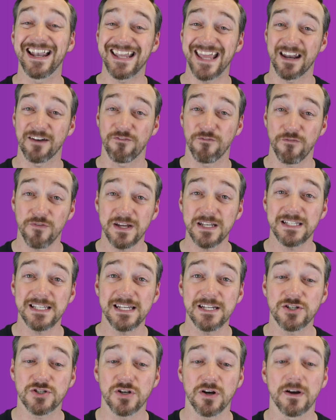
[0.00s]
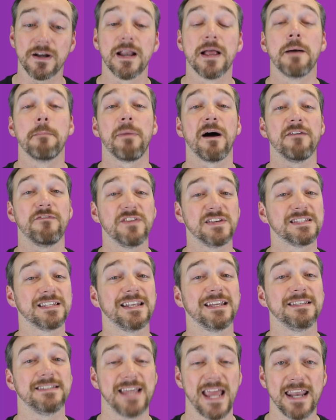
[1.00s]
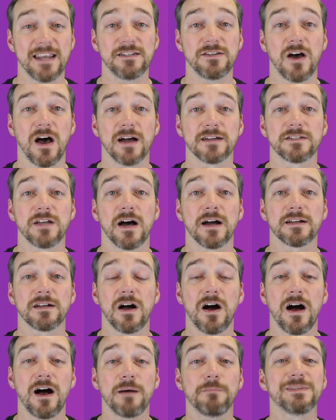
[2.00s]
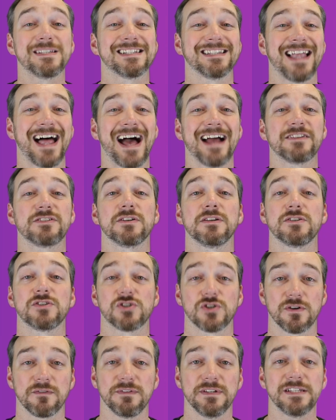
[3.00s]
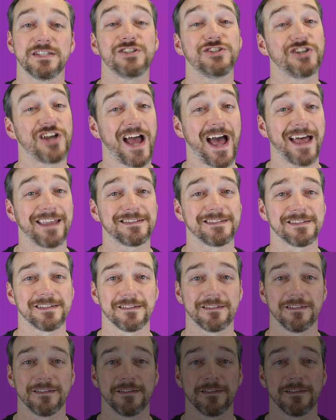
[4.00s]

and get a free t-shirt by visiting datadog.com/serverlesschats.